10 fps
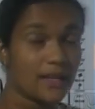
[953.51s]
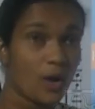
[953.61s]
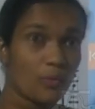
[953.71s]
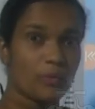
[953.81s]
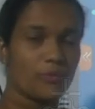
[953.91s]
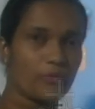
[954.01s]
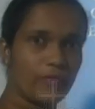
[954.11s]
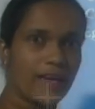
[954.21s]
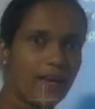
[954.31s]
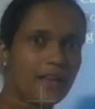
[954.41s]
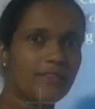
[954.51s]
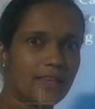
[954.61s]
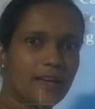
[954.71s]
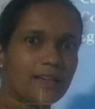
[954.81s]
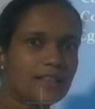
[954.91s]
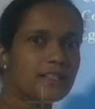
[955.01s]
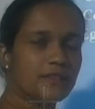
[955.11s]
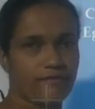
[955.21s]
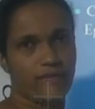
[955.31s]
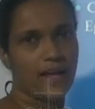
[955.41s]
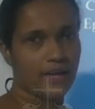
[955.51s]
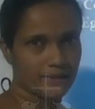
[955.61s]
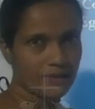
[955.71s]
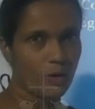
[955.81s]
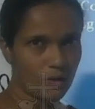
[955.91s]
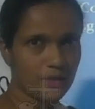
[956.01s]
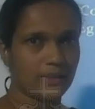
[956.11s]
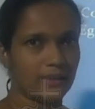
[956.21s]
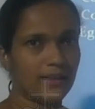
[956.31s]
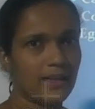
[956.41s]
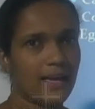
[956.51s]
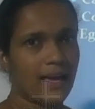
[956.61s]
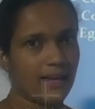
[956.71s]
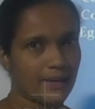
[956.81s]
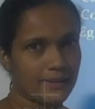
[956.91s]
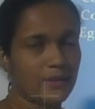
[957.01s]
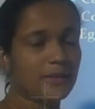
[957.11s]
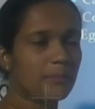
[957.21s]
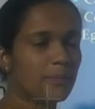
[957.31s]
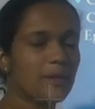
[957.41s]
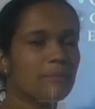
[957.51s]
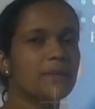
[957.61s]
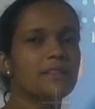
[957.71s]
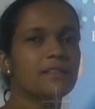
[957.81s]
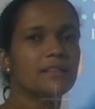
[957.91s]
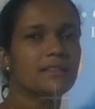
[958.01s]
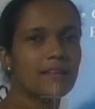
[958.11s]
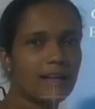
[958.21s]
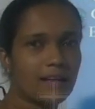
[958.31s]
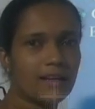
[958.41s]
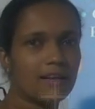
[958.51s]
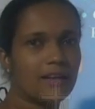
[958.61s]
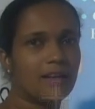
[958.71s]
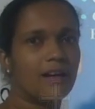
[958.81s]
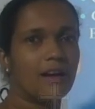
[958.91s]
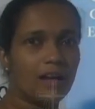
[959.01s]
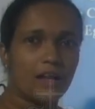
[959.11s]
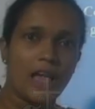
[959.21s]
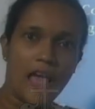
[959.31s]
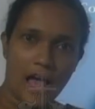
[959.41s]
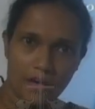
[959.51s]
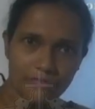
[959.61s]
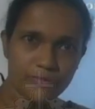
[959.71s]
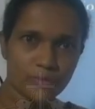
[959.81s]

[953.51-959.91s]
Now, where there is flood occur and the people there have